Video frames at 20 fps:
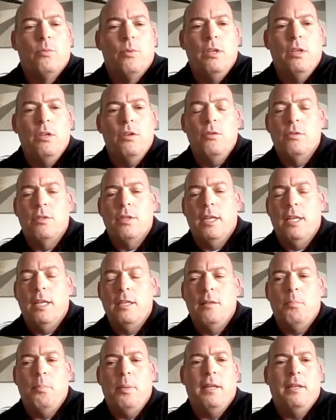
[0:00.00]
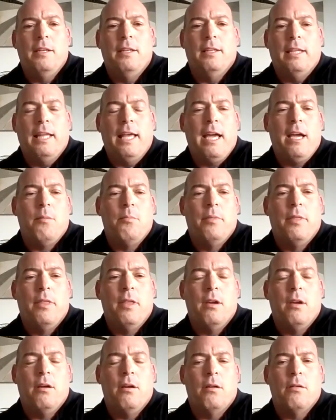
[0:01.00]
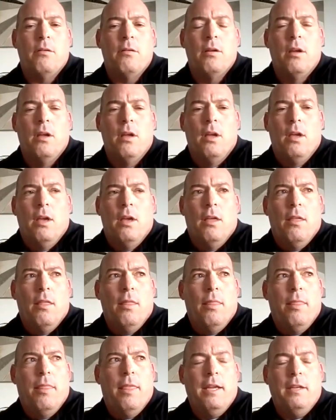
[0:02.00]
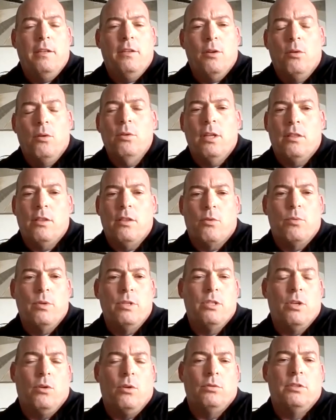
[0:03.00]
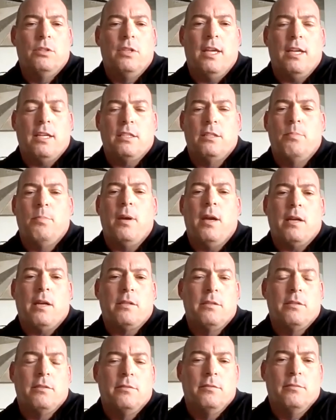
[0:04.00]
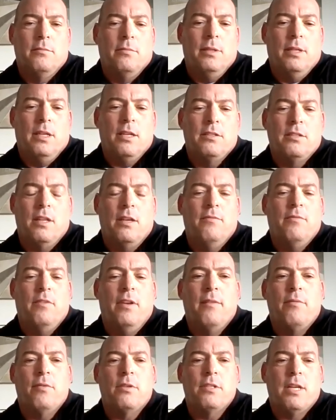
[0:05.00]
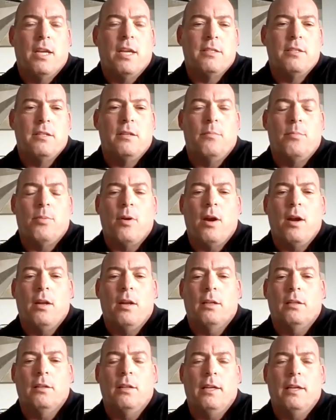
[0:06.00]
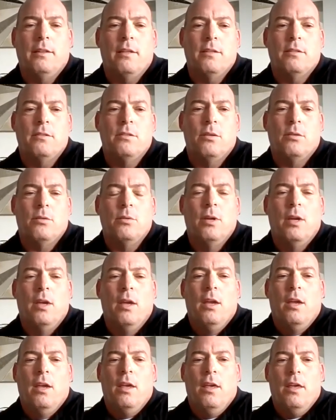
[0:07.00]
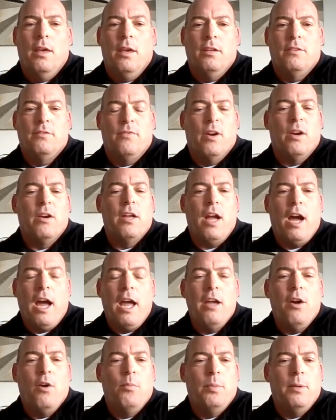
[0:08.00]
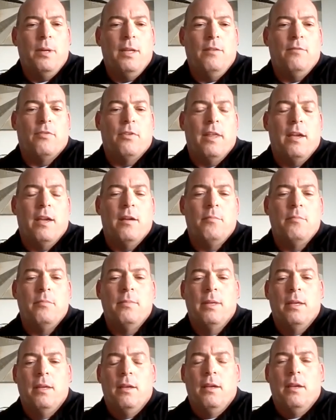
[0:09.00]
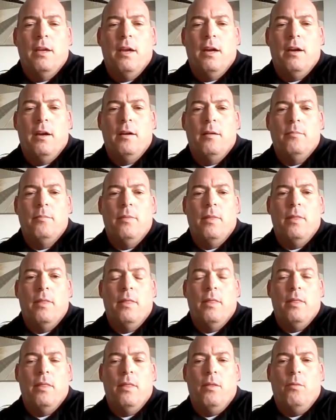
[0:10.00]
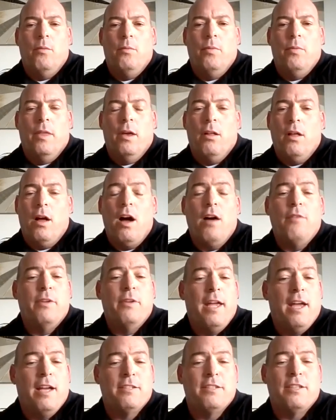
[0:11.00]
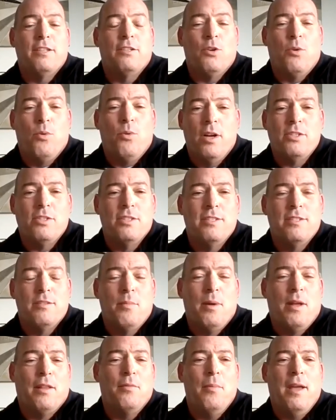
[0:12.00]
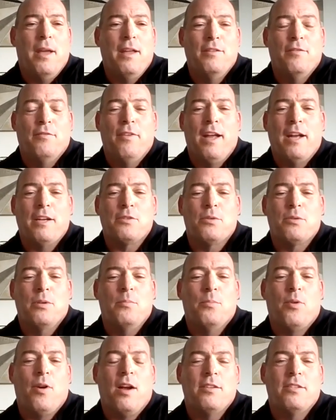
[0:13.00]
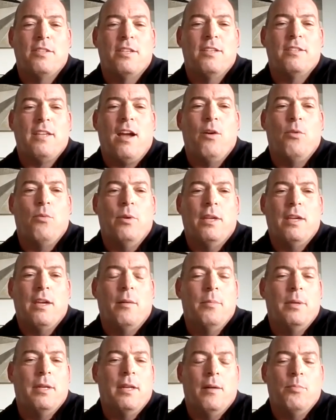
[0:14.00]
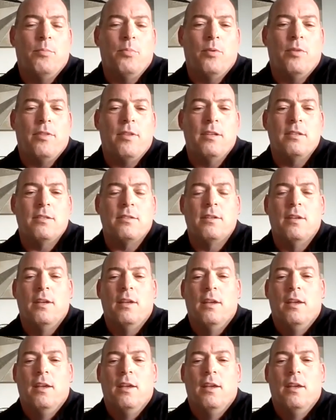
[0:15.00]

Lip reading: when we use an independent lab, they don't get the results they expect because they've never tested a product like this. So it's very eye-opening for them. They'll often ask us questions about the manufacturing process. How are we coming up with this?